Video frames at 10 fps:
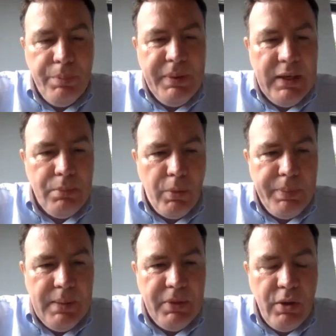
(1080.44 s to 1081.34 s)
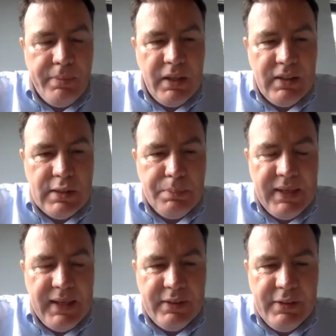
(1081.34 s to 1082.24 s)
billion more people coming on this
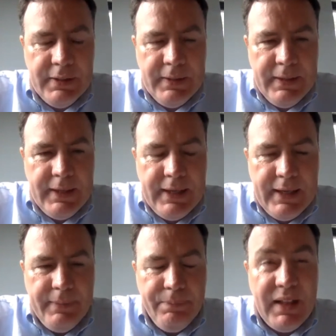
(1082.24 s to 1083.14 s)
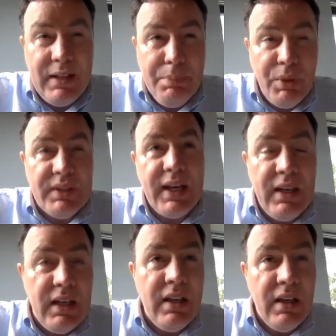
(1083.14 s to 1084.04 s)
planet, and to put that
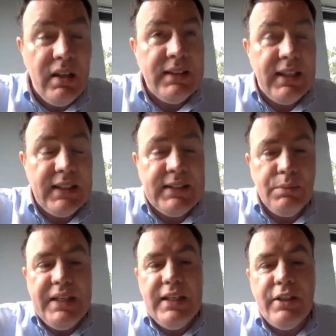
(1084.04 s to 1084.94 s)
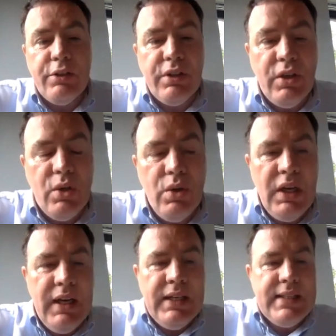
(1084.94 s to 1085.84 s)
in context, we need to grow
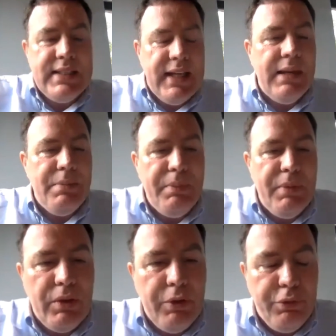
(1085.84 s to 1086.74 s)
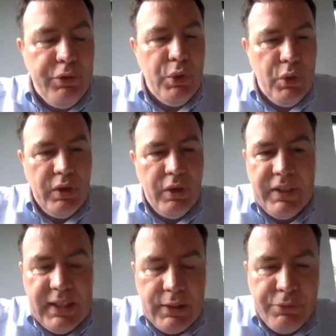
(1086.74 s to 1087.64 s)
the same amount of food over the
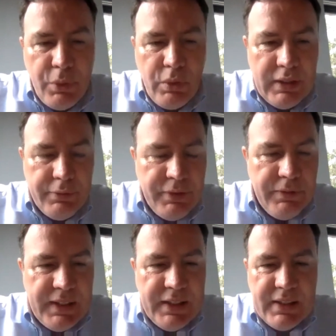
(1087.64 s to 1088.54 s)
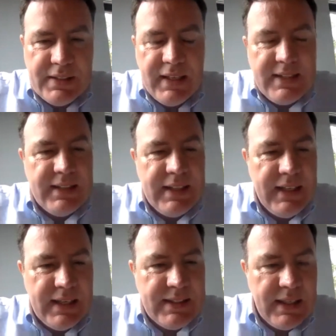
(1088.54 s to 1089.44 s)
next 40 to 50 years as in the
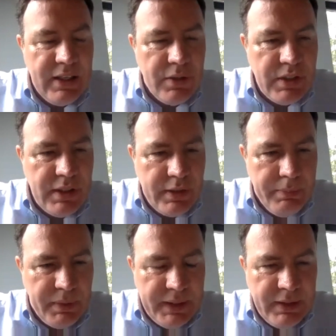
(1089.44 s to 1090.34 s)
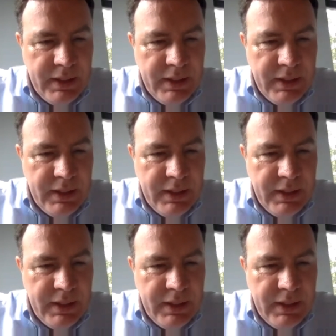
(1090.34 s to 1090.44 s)
last 10,000 years combined.